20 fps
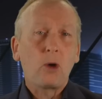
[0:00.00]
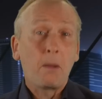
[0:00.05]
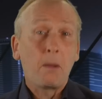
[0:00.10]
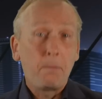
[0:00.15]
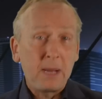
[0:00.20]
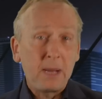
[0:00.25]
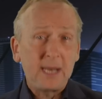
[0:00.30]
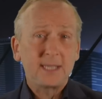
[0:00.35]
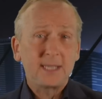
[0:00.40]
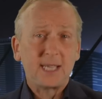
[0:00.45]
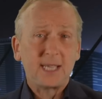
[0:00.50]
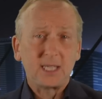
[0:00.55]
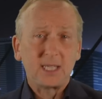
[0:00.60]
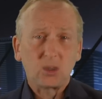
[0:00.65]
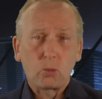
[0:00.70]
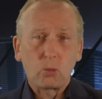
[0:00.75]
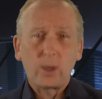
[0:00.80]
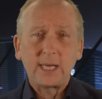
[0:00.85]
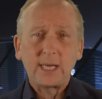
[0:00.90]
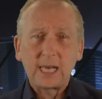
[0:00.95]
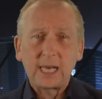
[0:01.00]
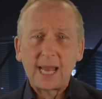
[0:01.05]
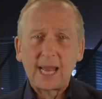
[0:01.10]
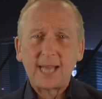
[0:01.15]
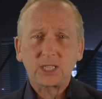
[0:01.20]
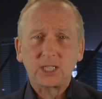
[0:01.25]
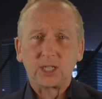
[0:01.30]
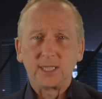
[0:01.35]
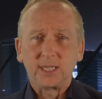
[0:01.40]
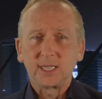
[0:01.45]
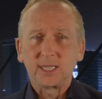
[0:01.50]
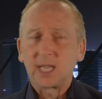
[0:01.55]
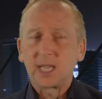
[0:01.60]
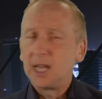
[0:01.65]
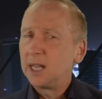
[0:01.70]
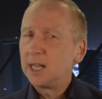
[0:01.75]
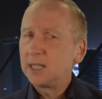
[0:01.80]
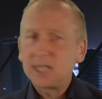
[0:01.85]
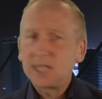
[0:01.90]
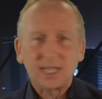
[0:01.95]
ability to win elections
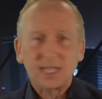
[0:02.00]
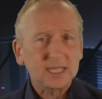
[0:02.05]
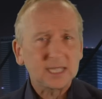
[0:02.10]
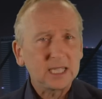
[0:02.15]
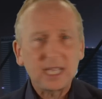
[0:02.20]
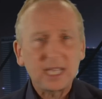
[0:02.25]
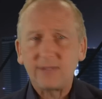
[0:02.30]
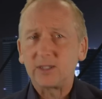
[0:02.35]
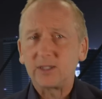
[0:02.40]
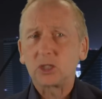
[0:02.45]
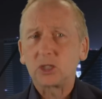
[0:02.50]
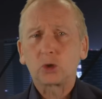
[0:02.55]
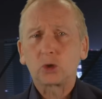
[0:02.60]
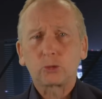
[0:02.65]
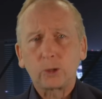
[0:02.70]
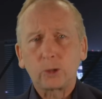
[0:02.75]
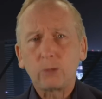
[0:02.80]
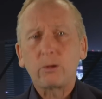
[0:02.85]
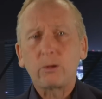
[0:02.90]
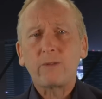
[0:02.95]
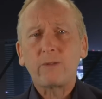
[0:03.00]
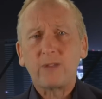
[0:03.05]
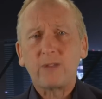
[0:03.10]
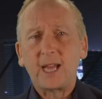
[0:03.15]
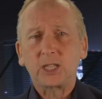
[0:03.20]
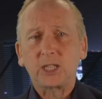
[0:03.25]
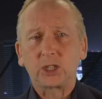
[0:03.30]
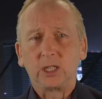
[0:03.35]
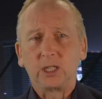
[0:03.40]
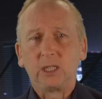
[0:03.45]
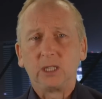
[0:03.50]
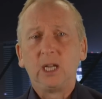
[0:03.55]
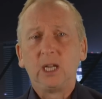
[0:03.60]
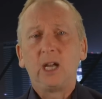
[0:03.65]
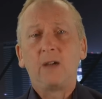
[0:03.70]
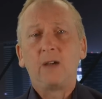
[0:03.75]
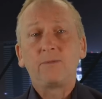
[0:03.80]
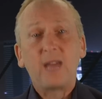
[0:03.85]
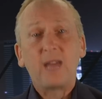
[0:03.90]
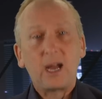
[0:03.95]
doesn't give a true reflection
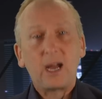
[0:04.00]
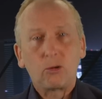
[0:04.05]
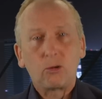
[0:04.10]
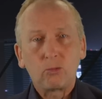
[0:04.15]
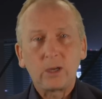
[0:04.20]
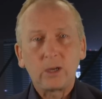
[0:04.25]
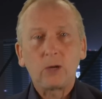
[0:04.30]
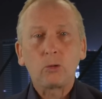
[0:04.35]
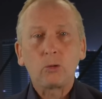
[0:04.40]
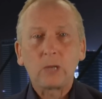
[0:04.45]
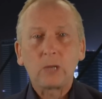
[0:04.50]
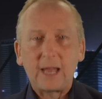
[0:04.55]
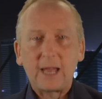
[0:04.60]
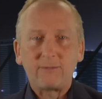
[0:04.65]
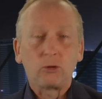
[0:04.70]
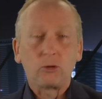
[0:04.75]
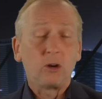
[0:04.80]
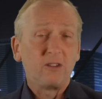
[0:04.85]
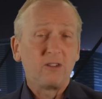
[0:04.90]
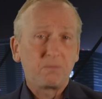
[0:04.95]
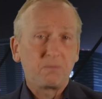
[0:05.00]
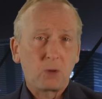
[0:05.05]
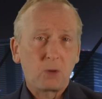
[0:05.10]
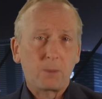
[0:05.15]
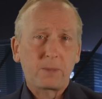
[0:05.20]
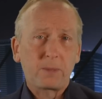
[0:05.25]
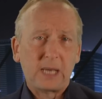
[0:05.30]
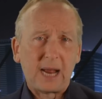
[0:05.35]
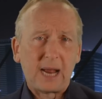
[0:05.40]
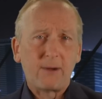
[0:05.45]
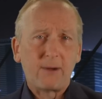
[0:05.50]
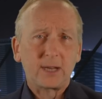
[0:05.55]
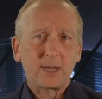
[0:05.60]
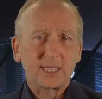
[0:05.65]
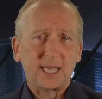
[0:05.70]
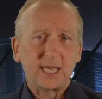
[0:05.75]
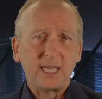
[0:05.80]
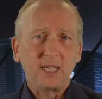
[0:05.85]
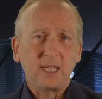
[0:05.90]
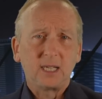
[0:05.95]
of their real level of
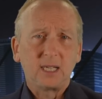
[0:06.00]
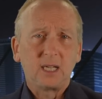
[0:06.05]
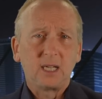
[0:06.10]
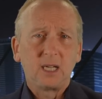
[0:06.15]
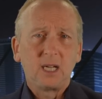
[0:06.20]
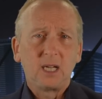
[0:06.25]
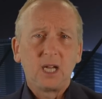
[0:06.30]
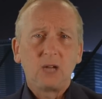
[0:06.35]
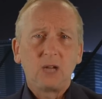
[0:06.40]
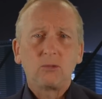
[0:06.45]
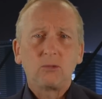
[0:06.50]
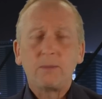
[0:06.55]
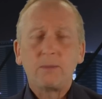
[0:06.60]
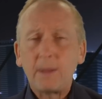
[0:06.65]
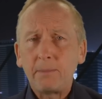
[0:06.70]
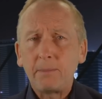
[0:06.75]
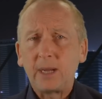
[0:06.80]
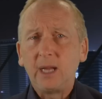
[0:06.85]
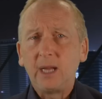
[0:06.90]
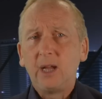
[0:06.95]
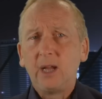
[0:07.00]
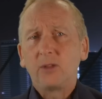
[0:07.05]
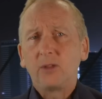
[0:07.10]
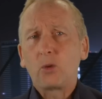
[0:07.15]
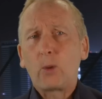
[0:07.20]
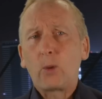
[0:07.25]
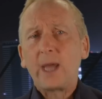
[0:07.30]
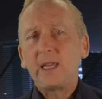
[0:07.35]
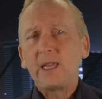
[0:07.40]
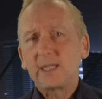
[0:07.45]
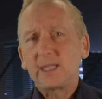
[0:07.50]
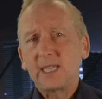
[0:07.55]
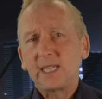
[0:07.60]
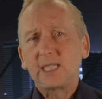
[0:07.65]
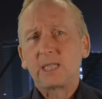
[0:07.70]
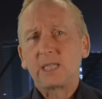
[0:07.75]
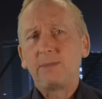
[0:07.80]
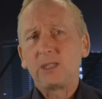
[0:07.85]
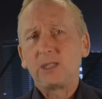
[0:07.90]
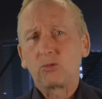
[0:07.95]
popularity. Remember, the way the
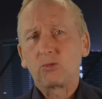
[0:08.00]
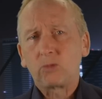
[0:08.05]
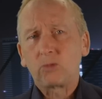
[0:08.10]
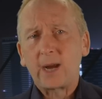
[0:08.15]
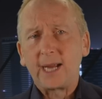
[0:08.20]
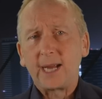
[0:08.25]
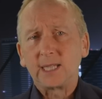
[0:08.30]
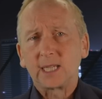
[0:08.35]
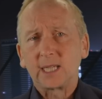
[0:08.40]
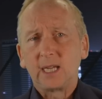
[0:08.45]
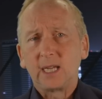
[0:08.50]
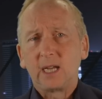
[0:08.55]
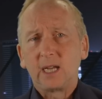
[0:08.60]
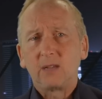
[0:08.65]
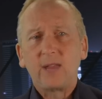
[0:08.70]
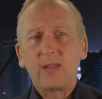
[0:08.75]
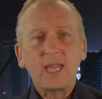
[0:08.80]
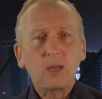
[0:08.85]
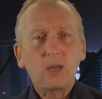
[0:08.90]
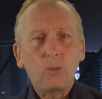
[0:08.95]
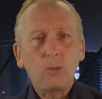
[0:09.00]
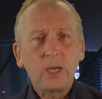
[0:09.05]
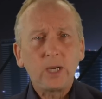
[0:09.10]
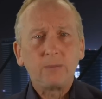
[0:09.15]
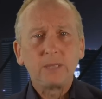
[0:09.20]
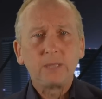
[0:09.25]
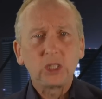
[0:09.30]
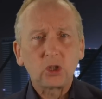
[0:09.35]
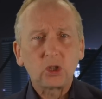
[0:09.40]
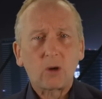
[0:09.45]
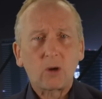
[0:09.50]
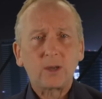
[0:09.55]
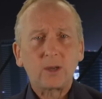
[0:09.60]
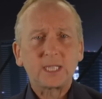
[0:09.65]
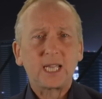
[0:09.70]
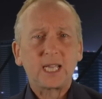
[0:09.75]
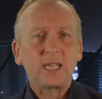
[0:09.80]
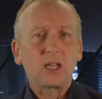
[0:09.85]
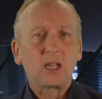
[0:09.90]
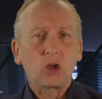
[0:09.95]
system is rigged, they can win a
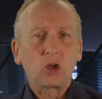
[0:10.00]
majority in the